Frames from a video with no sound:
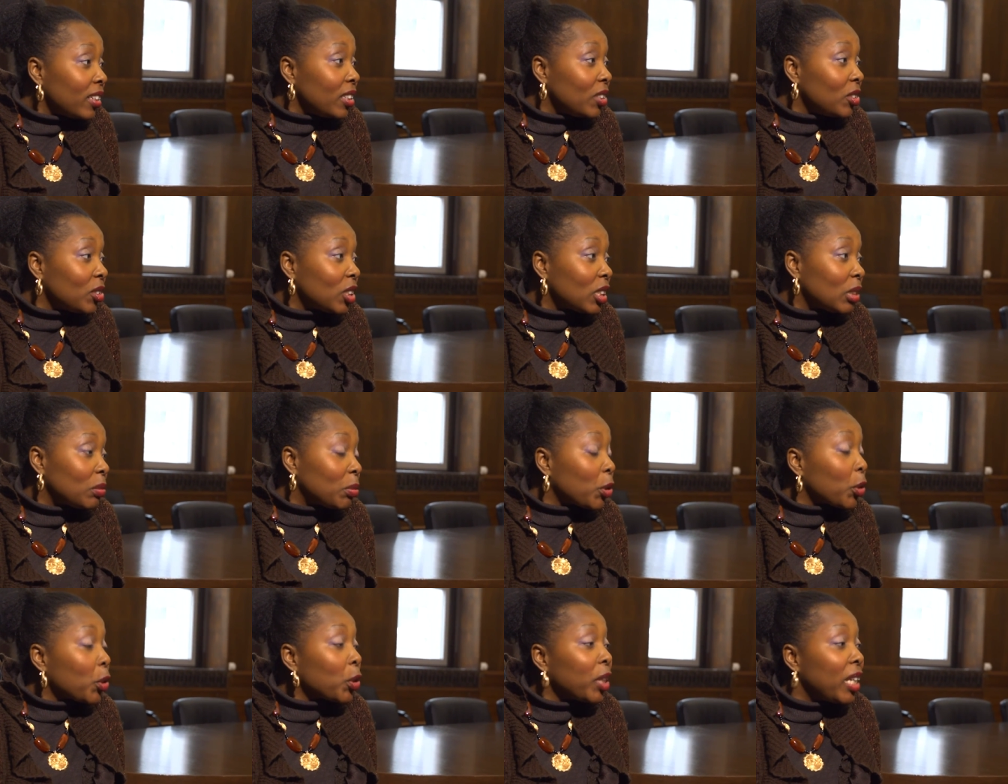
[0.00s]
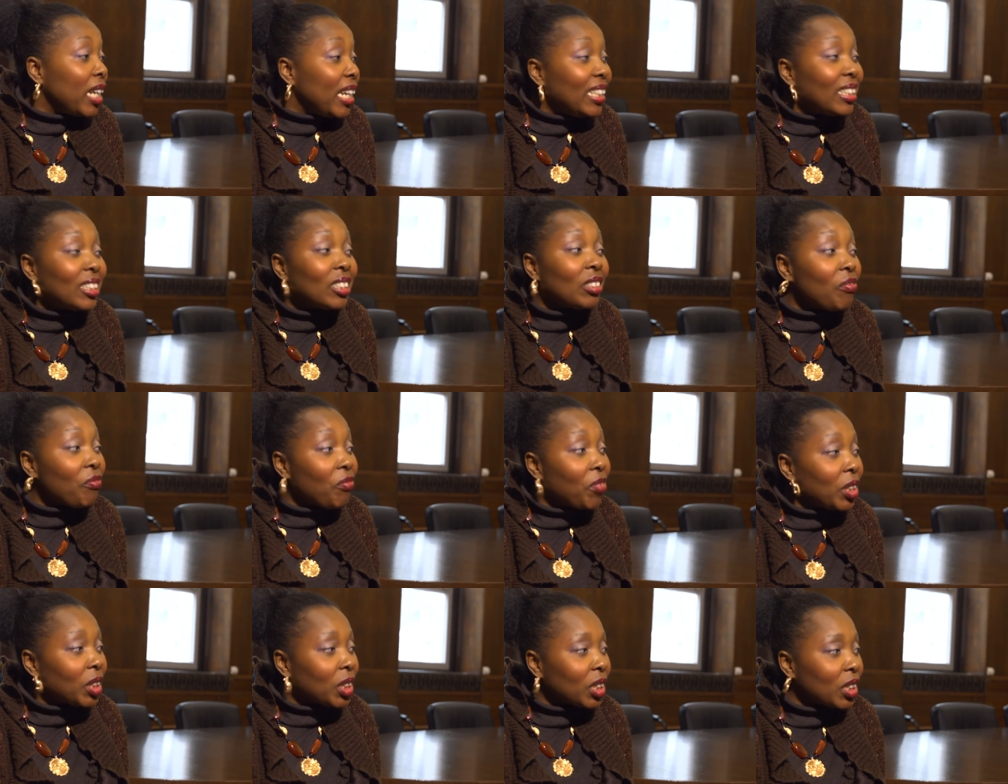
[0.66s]
Leadership creates a
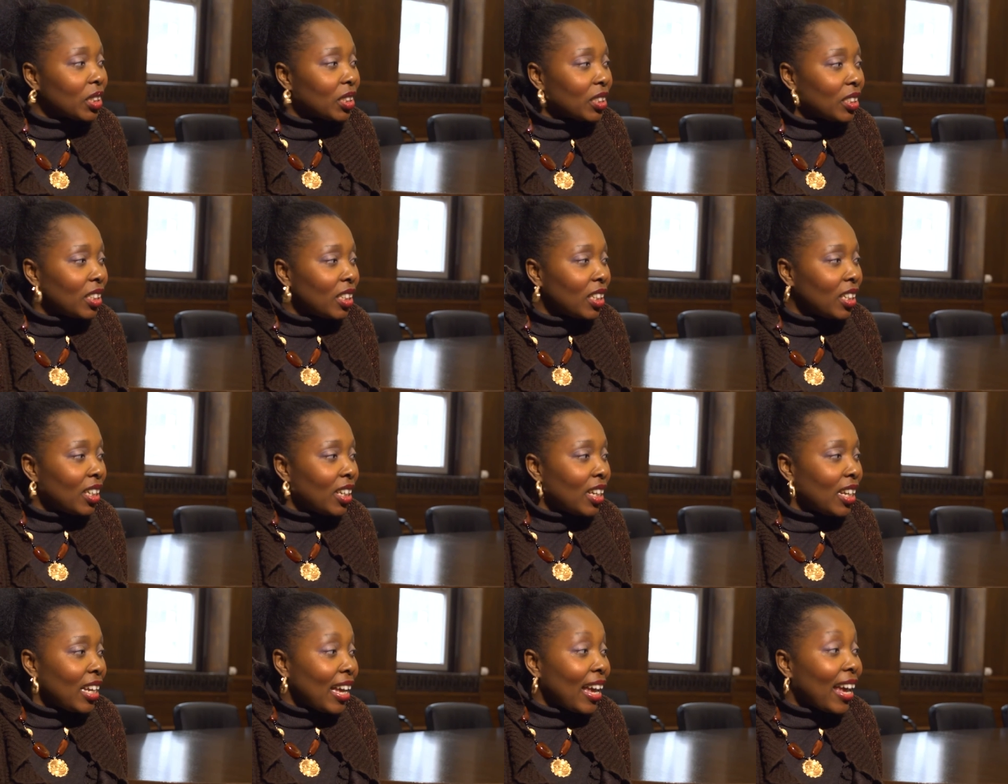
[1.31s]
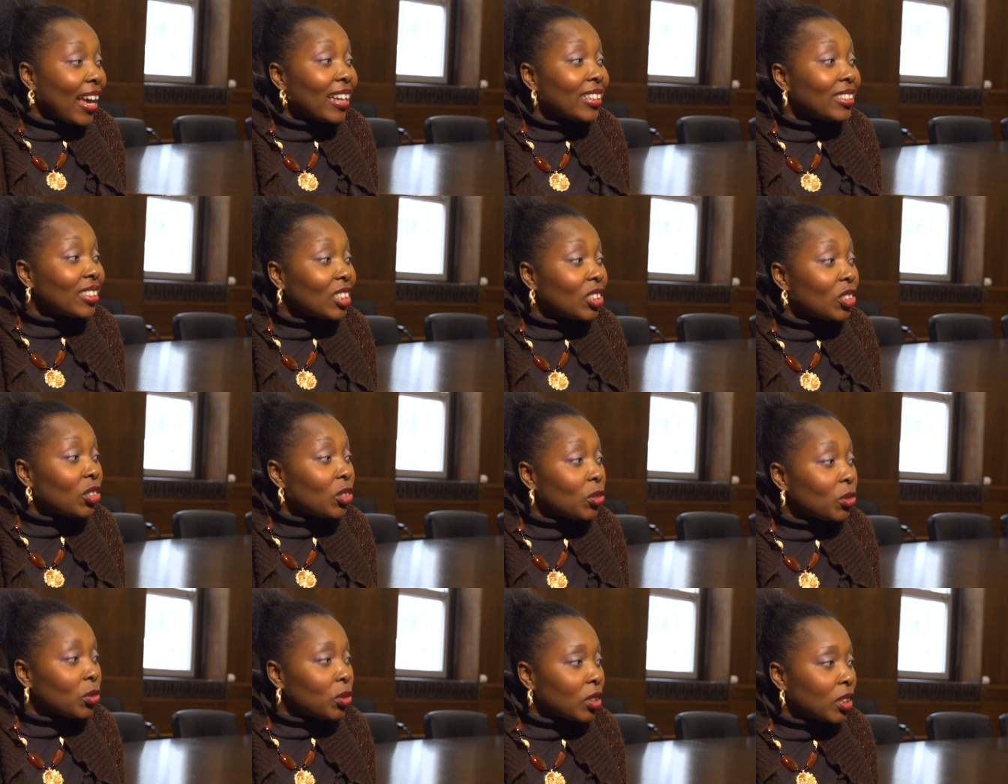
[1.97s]
vision,
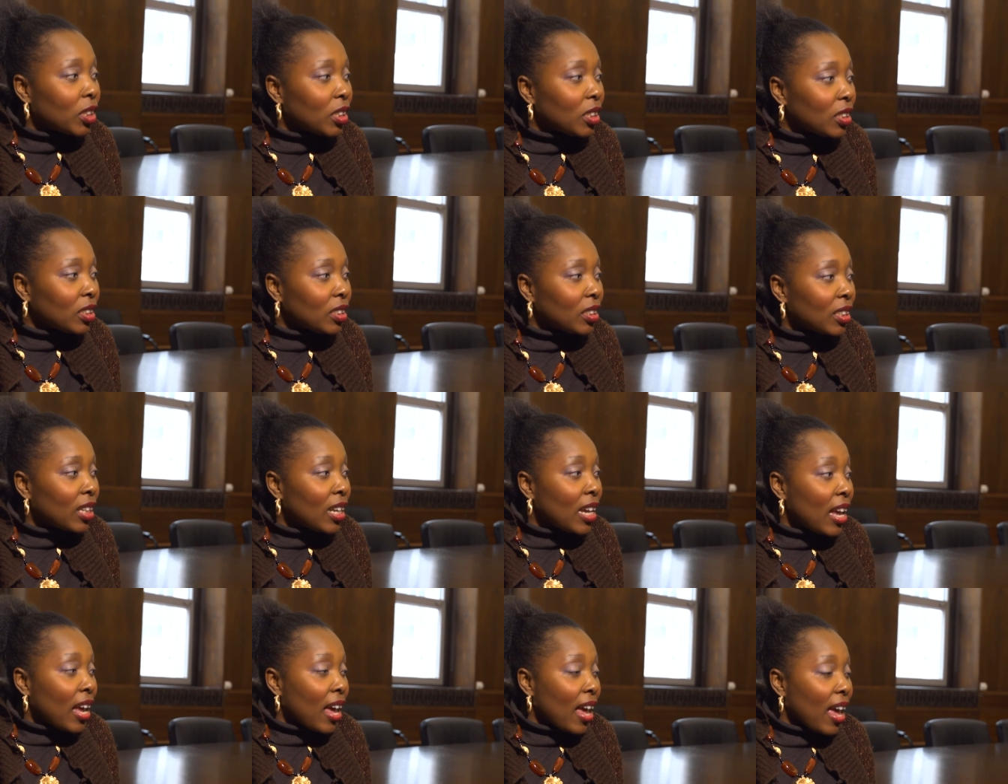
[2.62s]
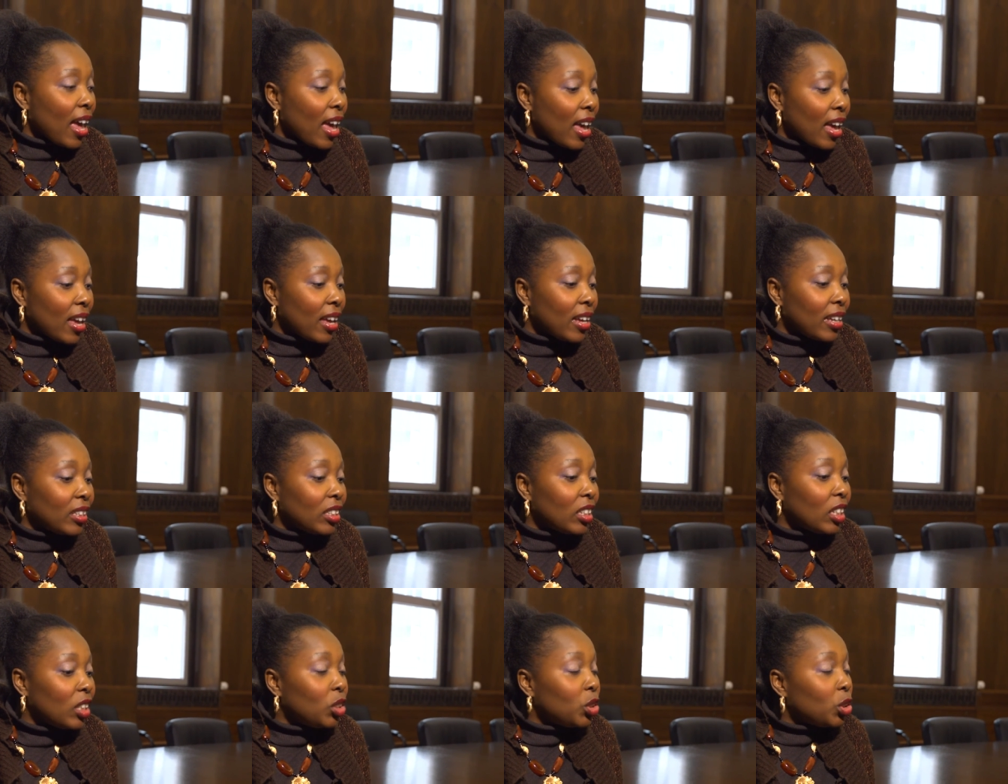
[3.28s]
executes it,
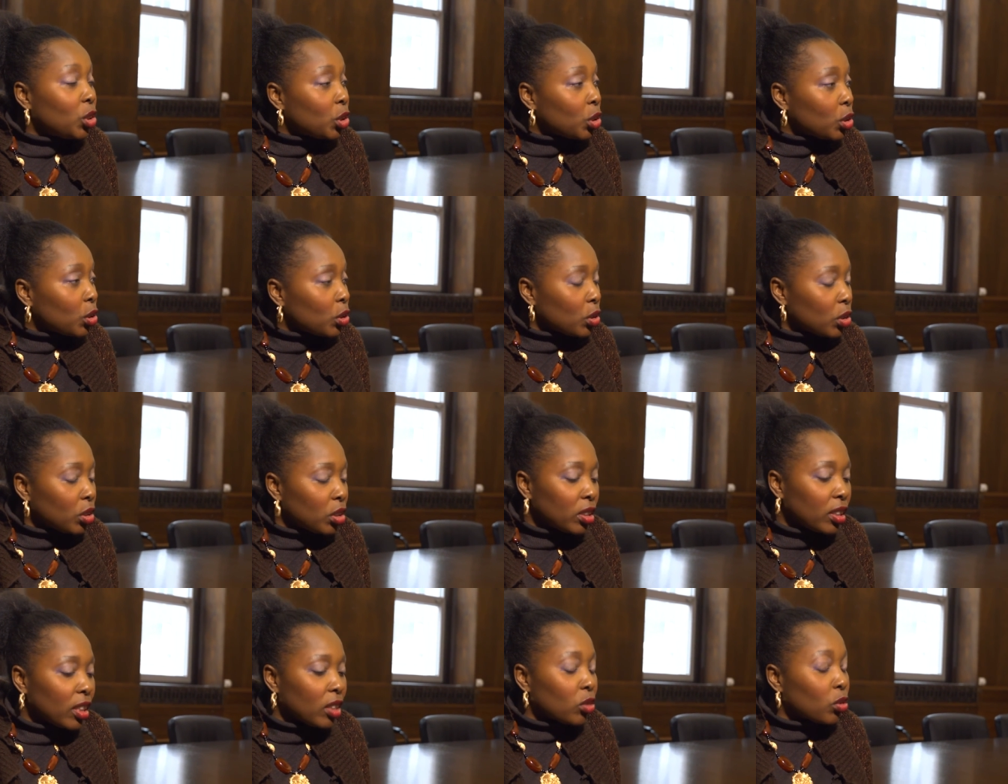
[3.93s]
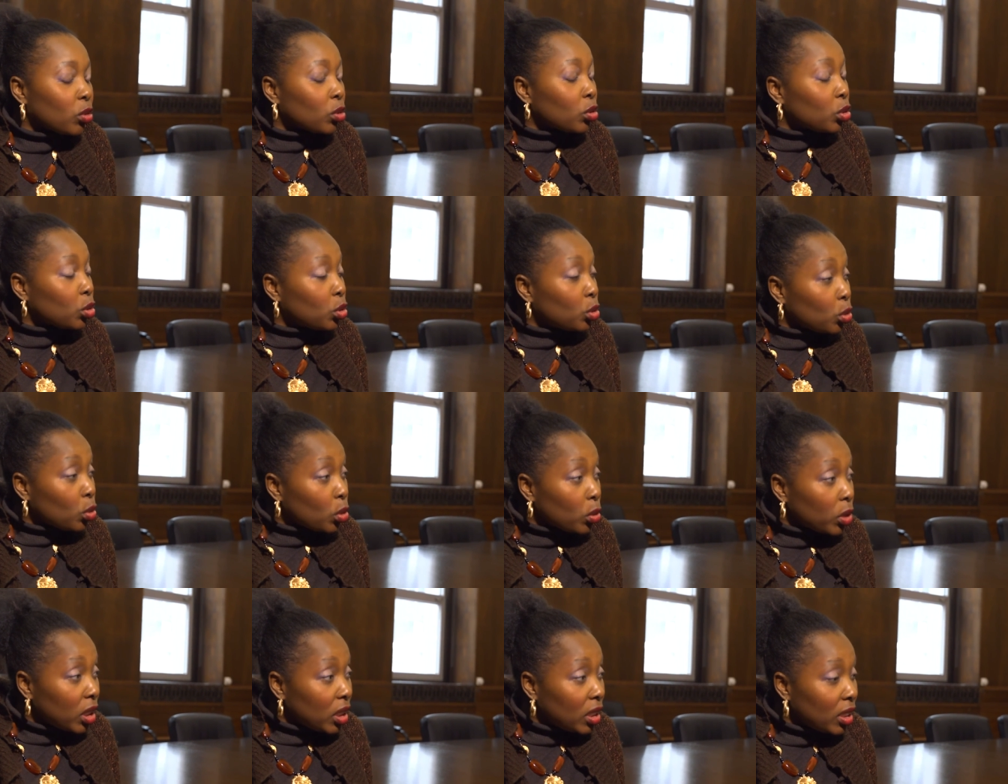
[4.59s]
and ensures that the
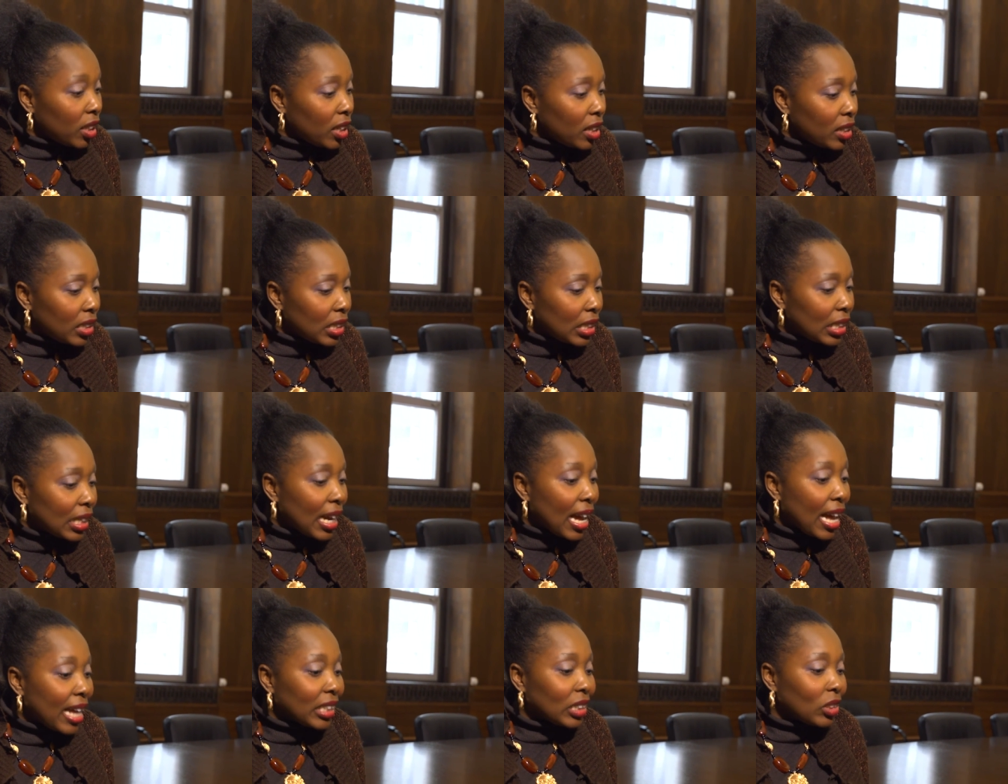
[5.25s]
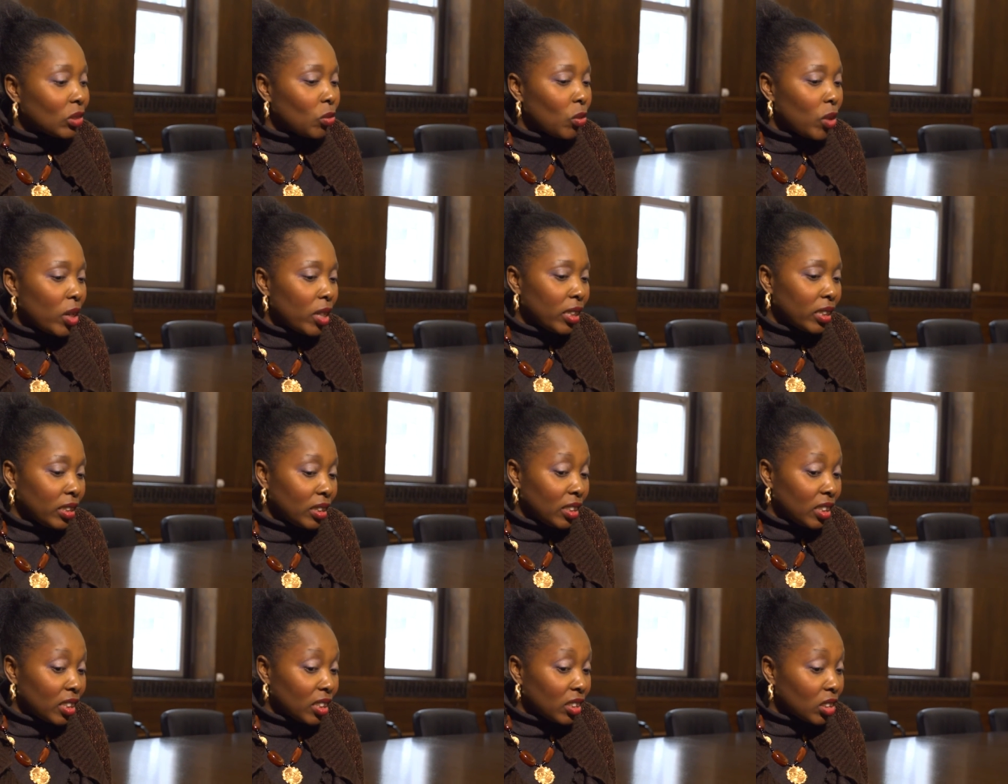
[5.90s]
storytelling, as well
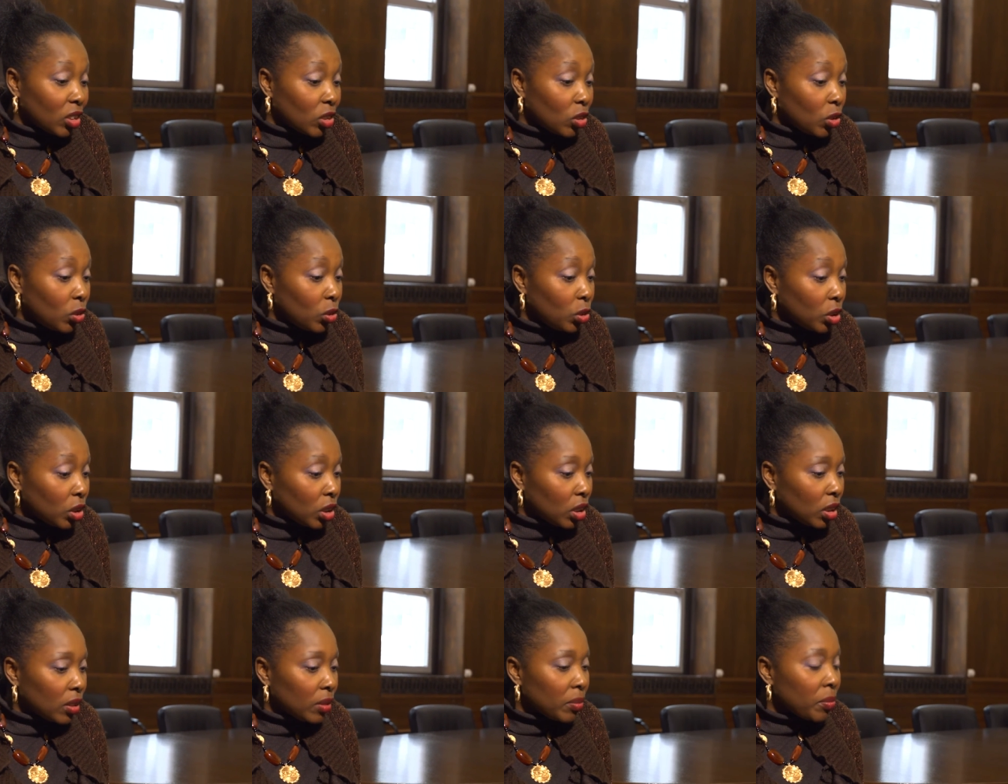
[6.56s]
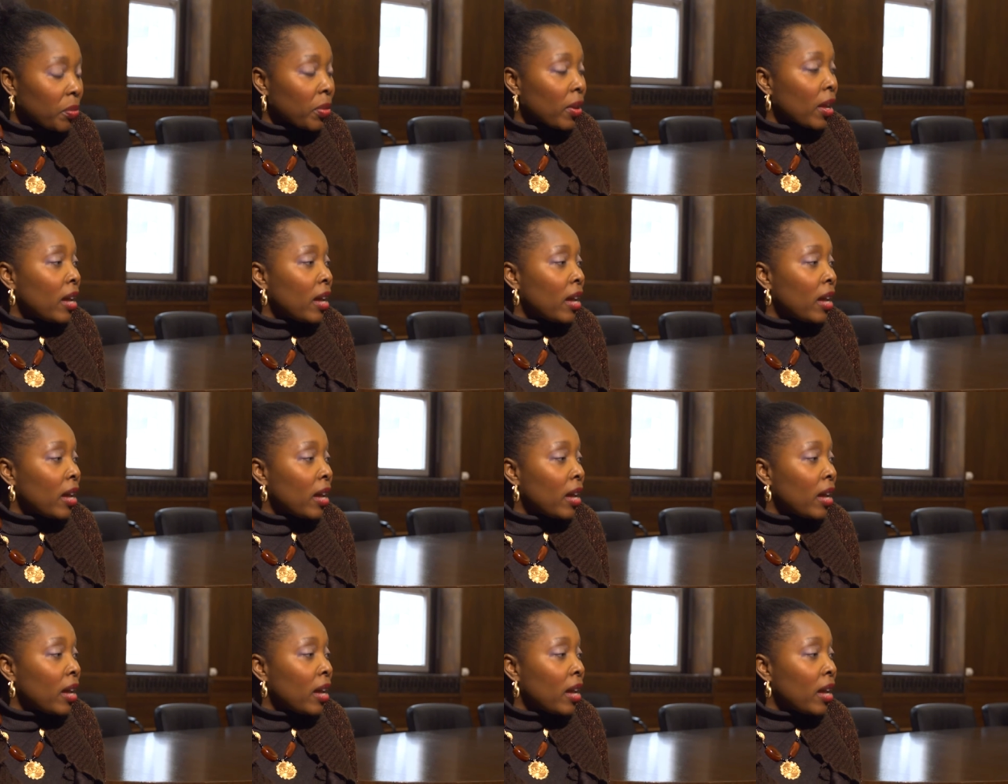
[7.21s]
as the execution,